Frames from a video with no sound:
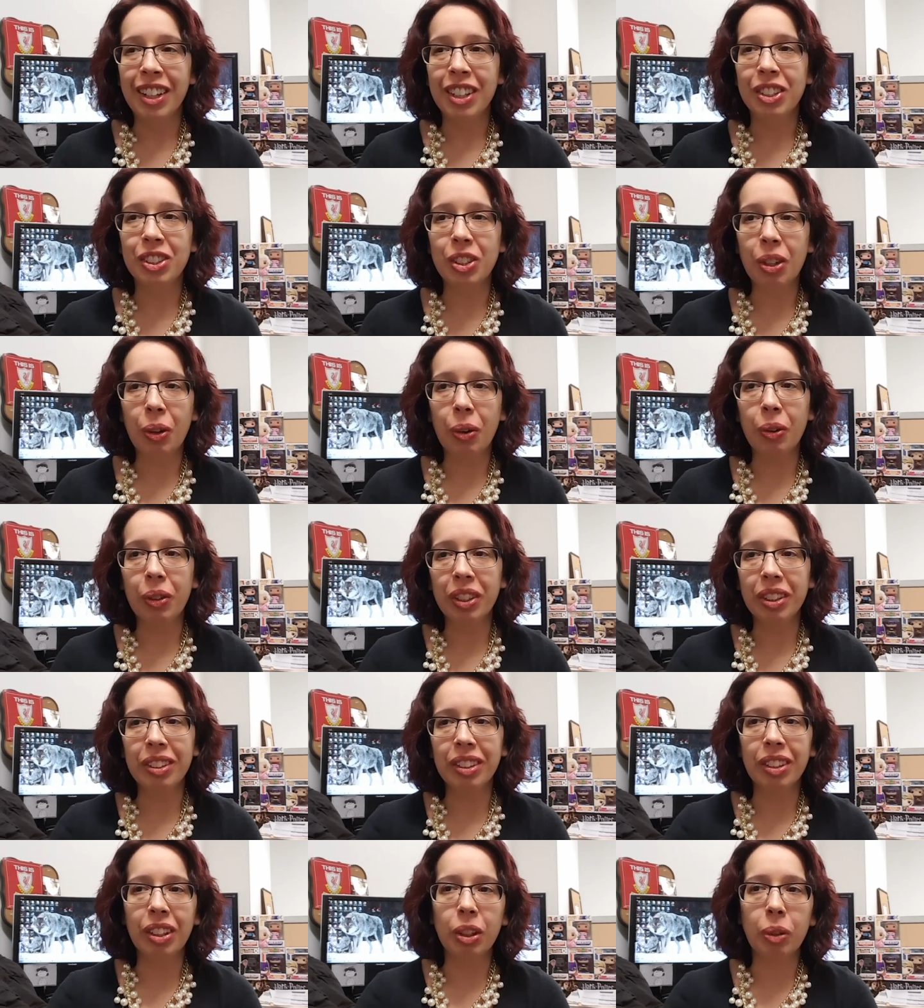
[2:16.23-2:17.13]

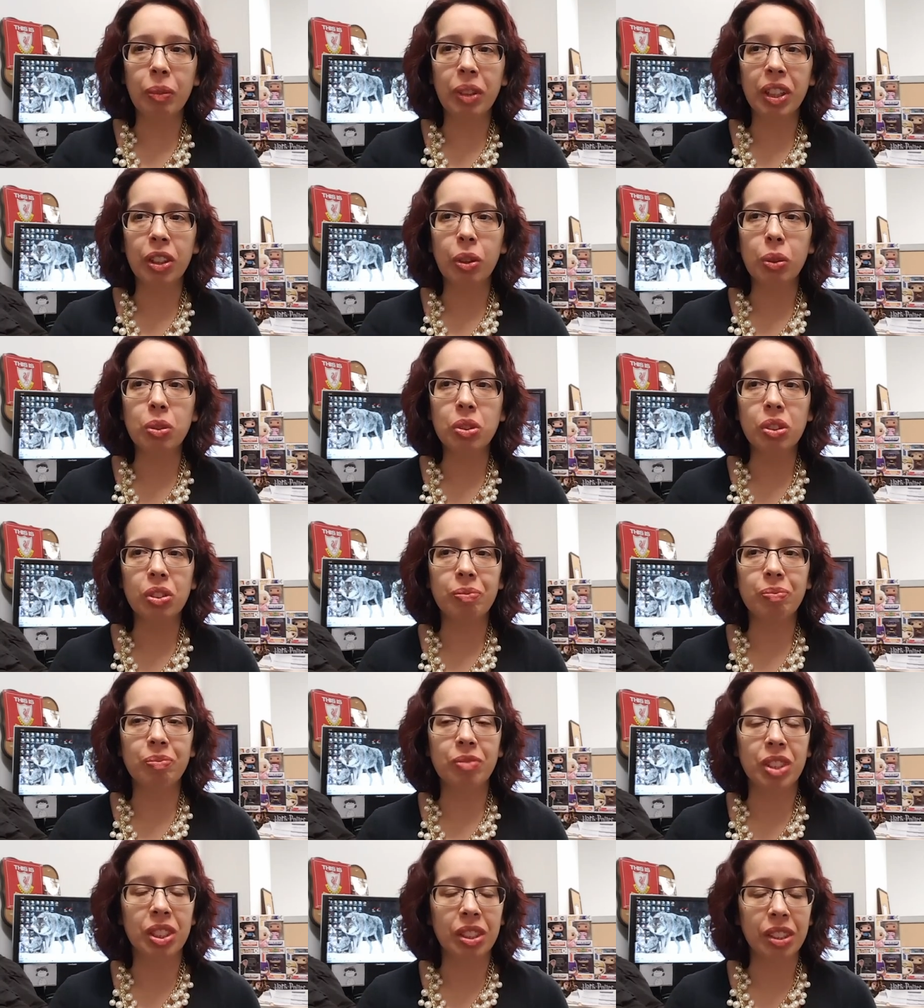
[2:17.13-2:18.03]
So, those
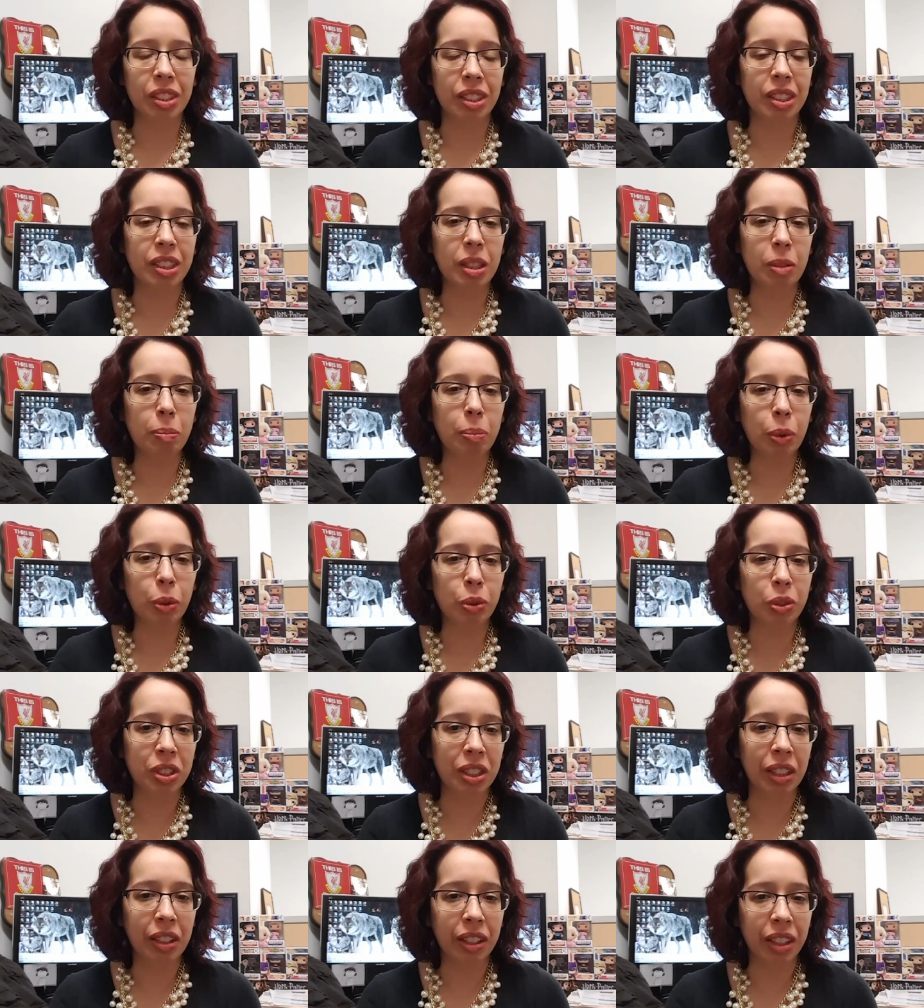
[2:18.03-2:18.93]
are simple,
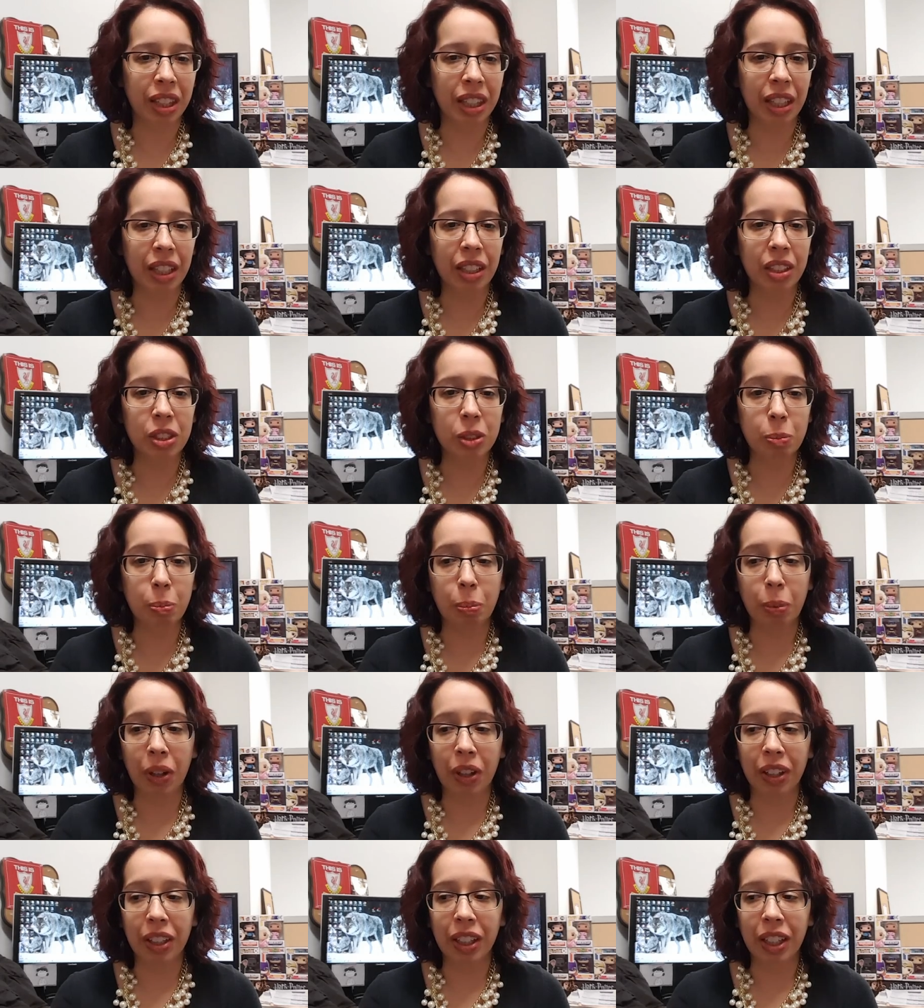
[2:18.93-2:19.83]
silly things,
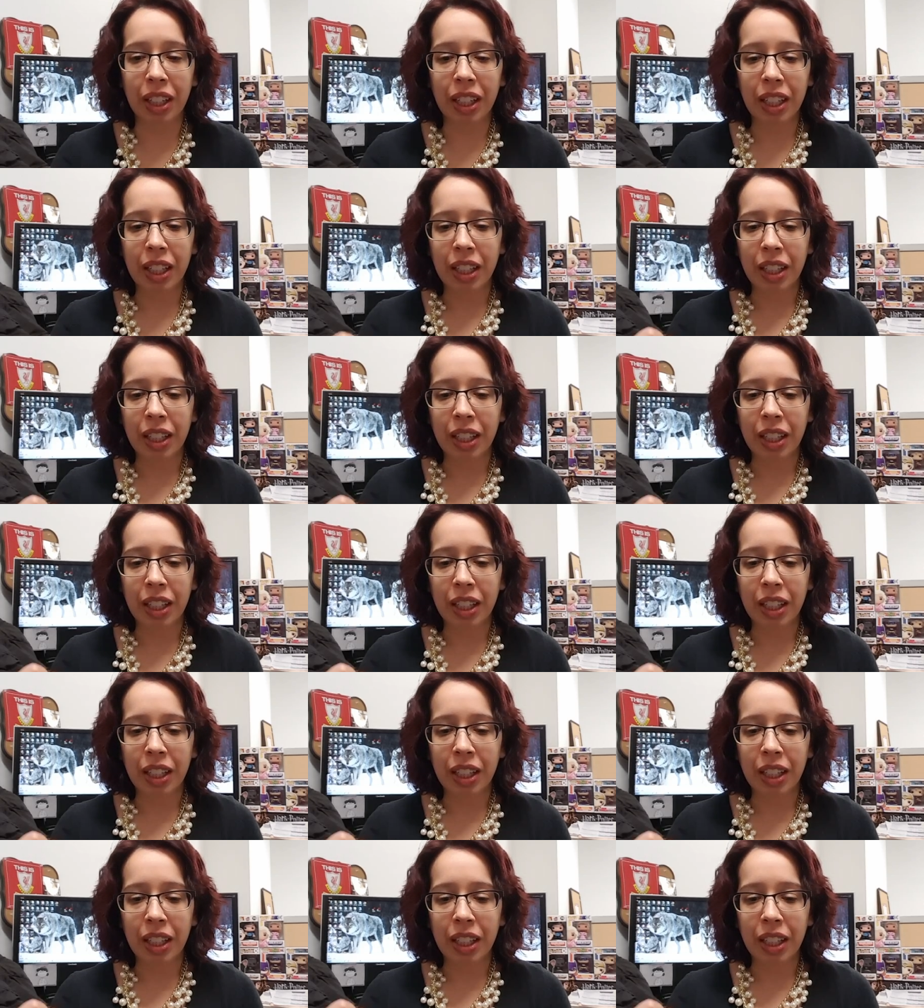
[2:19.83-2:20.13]
but